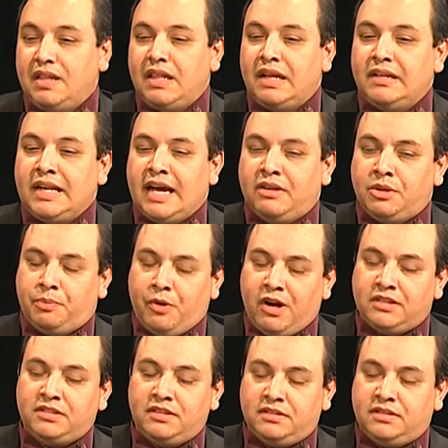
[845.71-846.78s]
Now, the
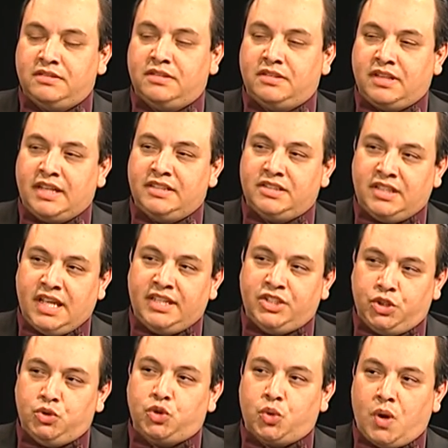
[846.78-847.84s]
process is they, they
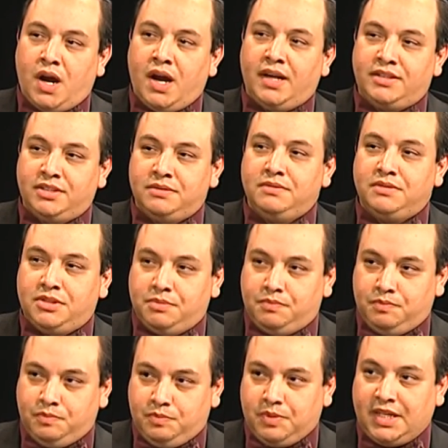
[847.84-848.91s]
do try to, to
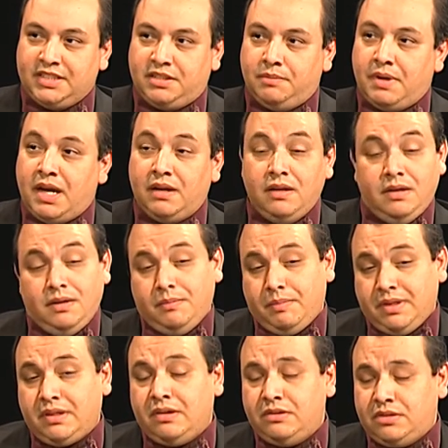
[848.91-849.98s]
place them back. Right.
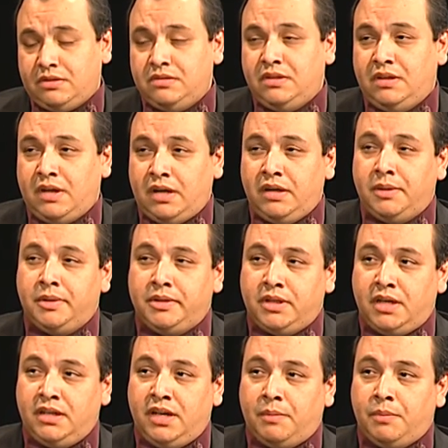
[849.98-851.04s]
But there's a,
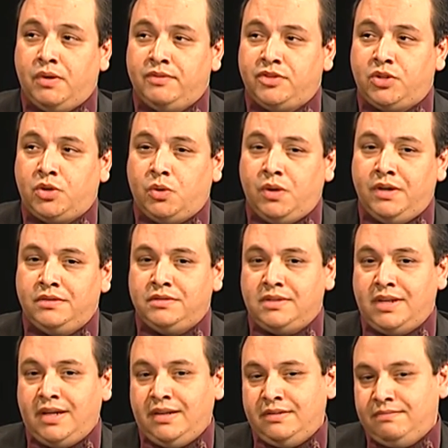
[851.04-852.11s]
a number of stories,
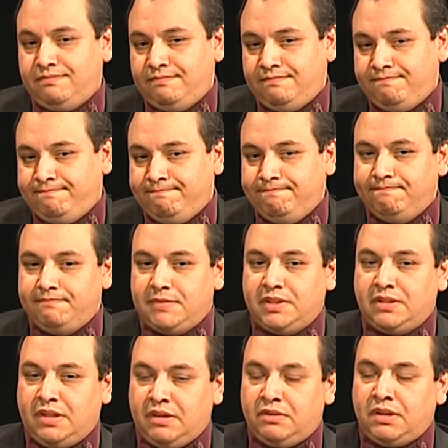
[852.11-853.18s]
and
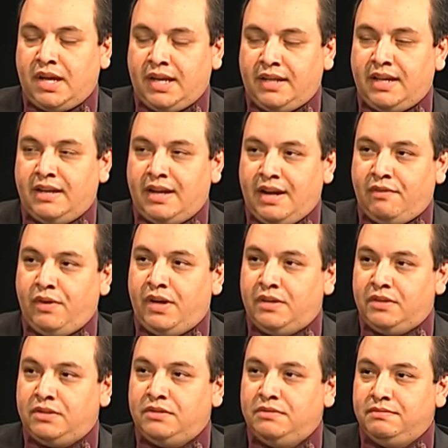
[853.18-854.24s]
they're like every
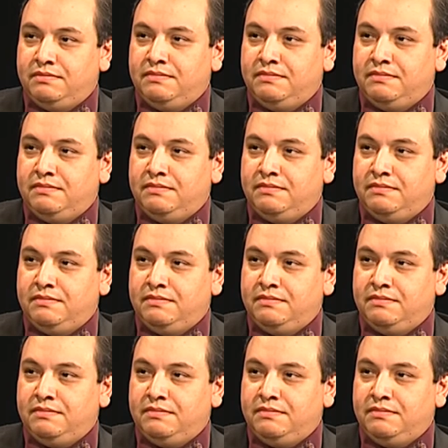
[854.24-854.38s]
other